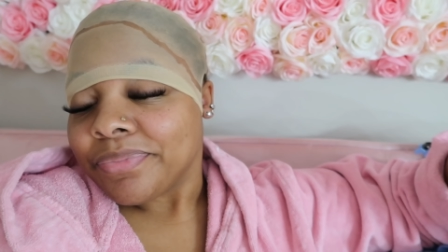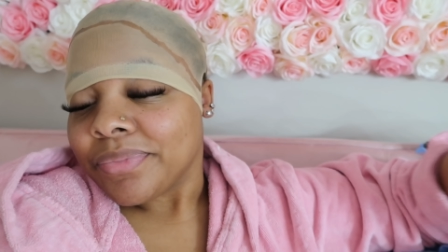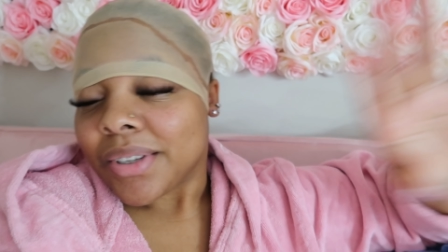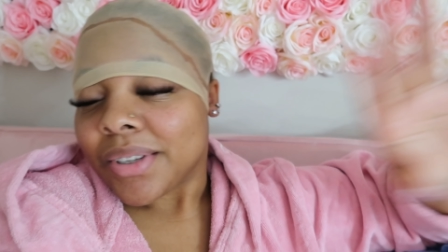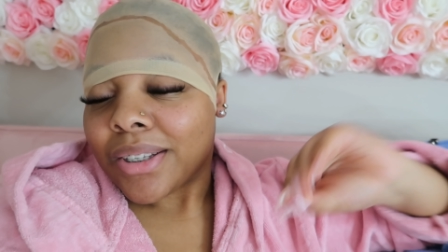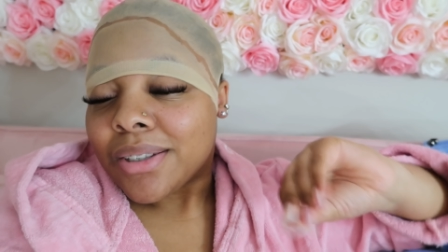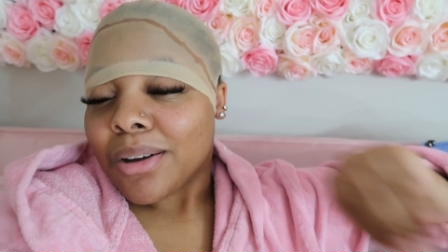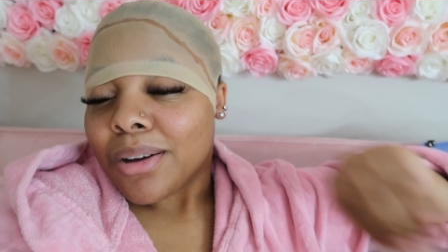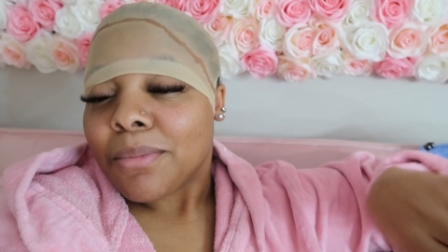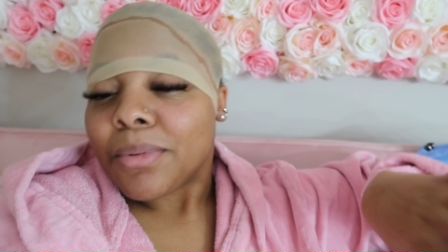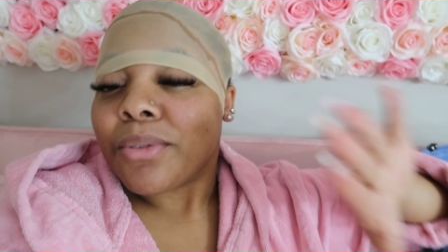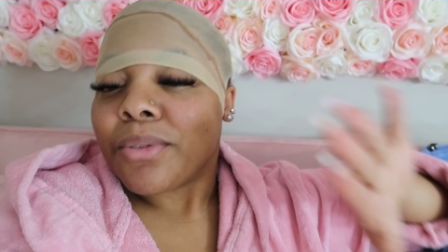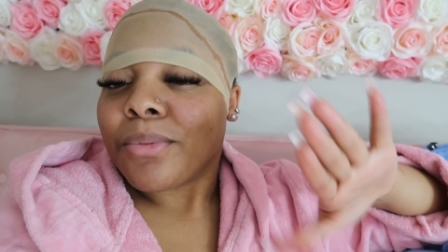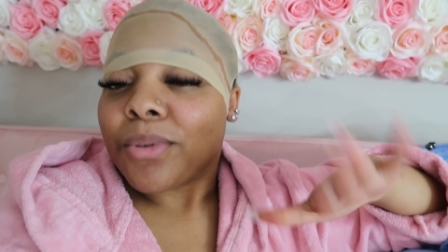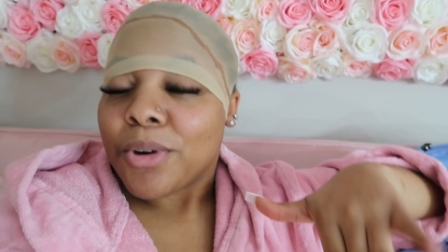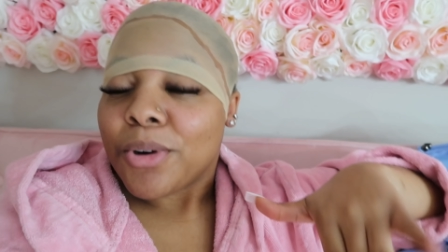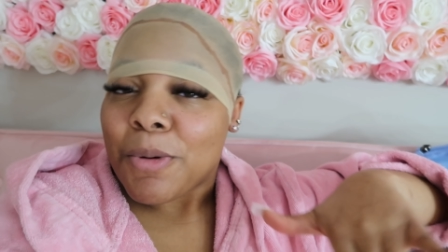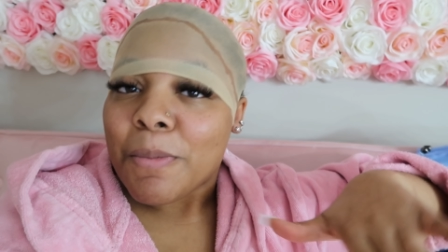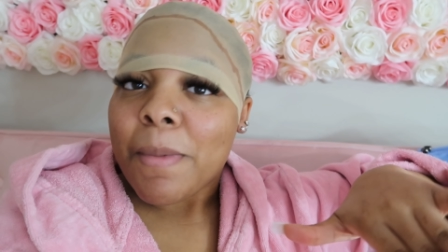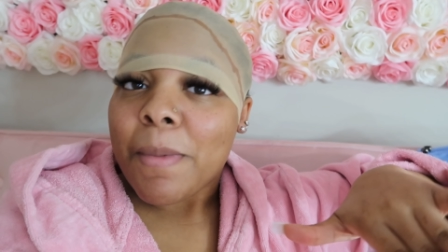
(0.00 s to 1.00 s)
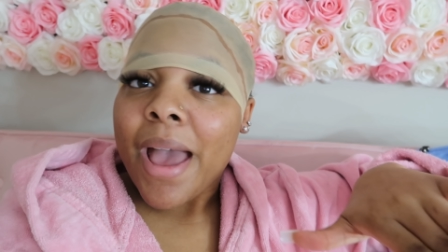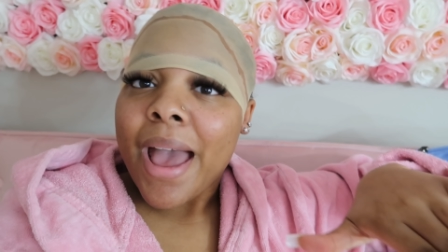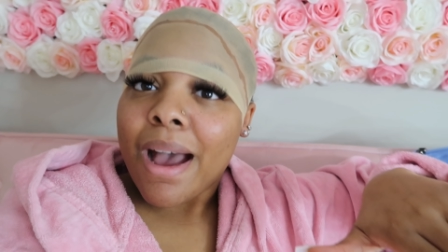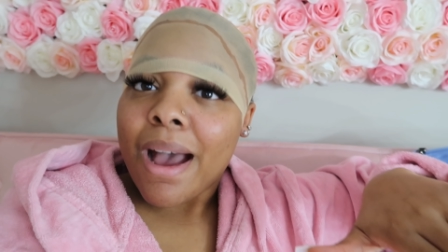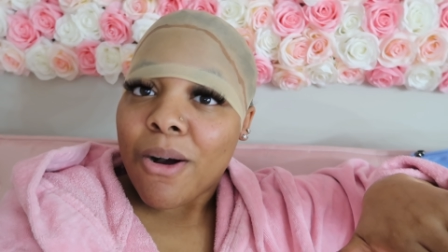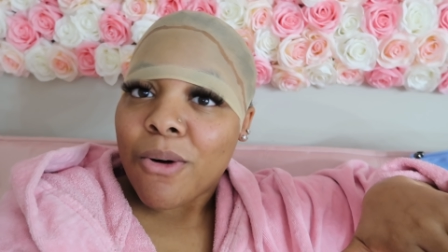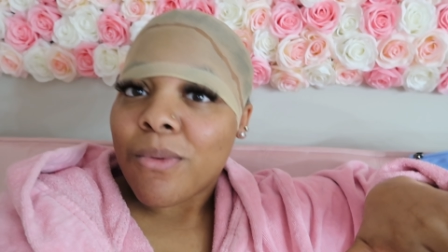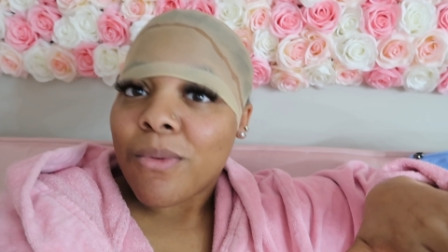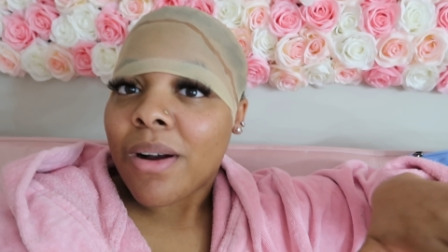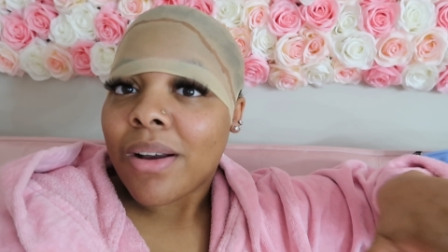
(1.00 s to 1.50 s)
it's gonna be real
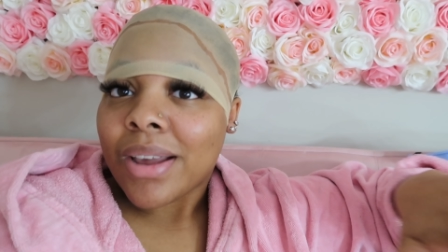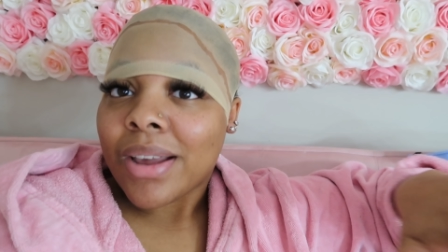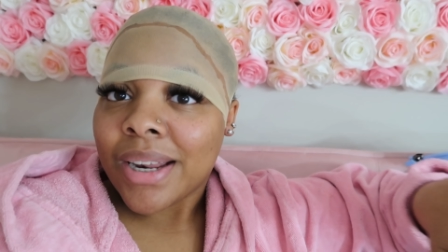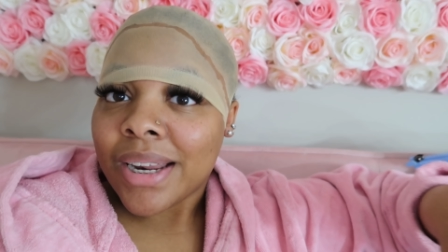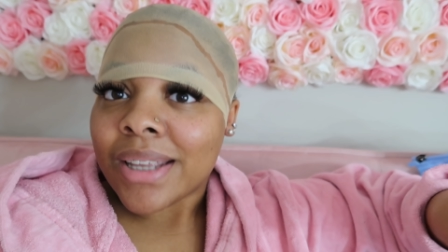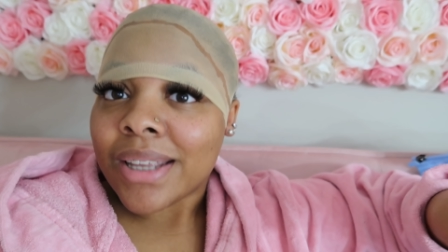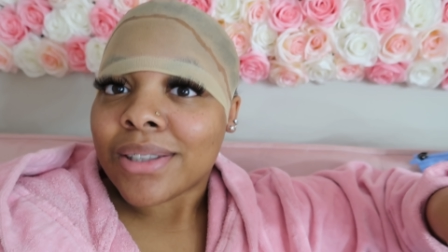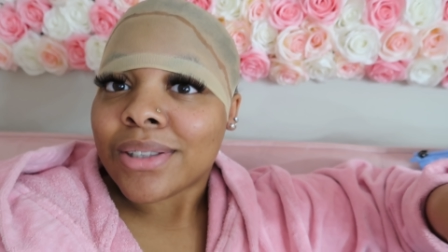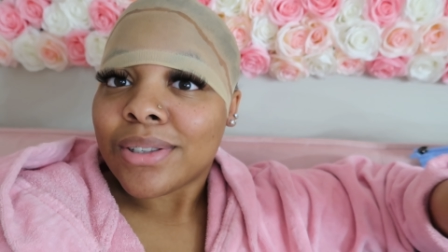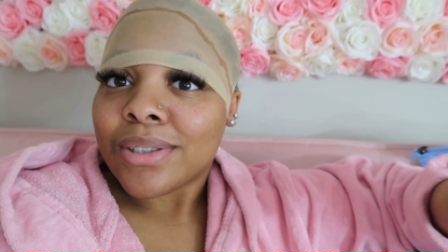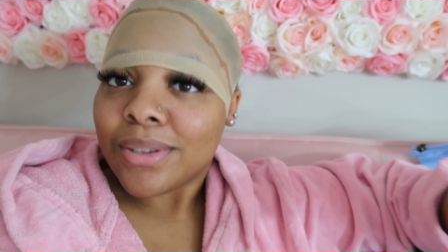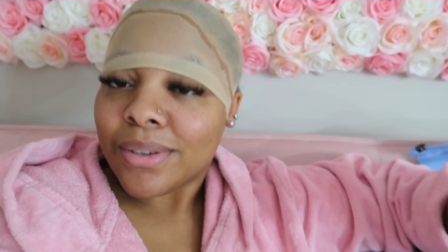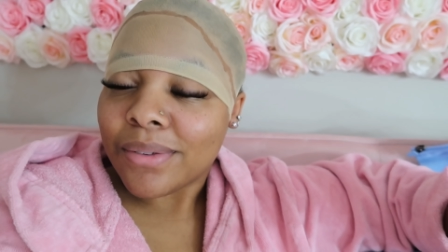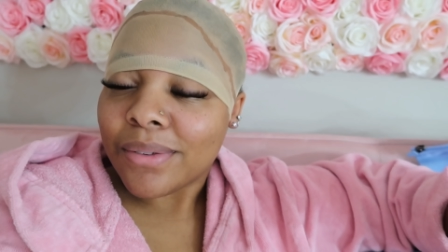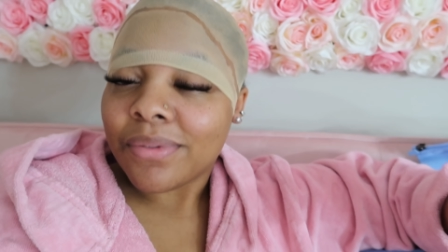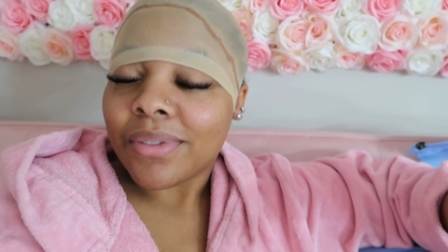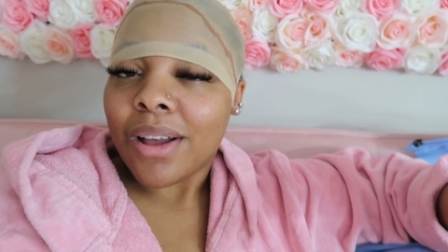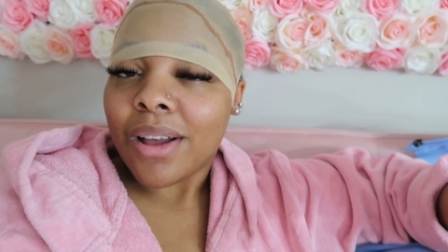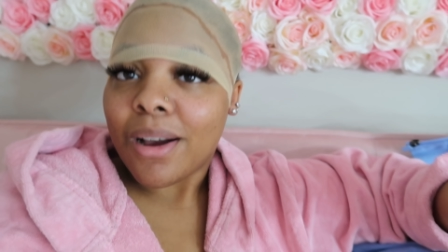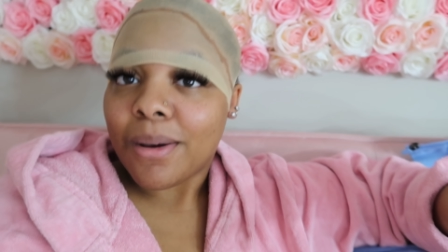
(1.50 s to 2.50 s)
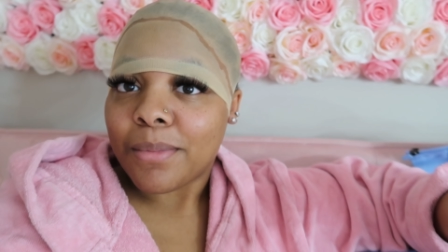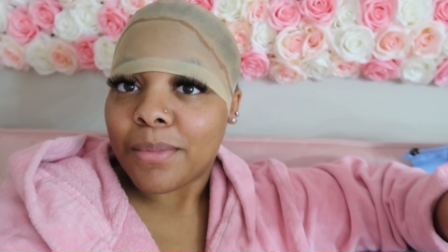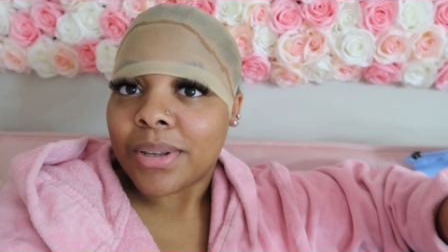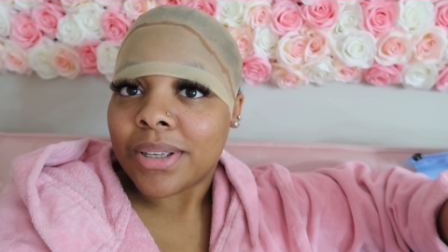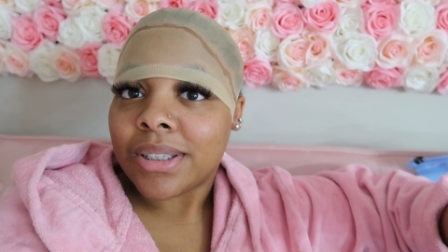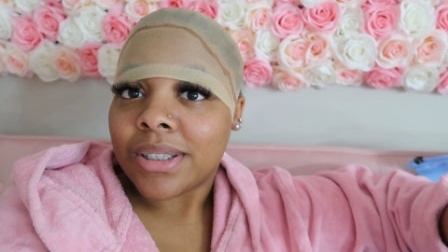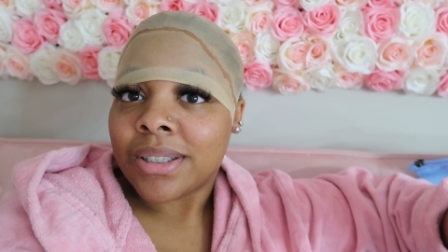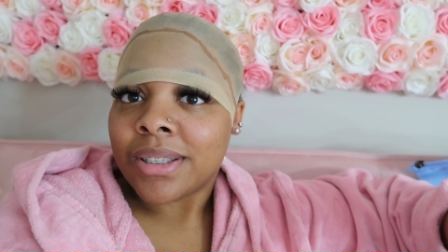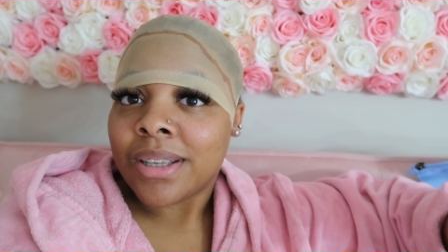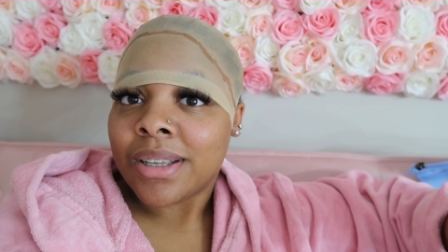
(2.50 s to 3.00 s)
mild walking into
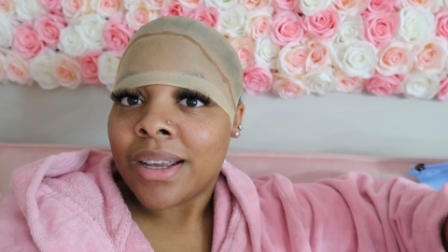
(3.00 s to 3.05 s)
vlogmas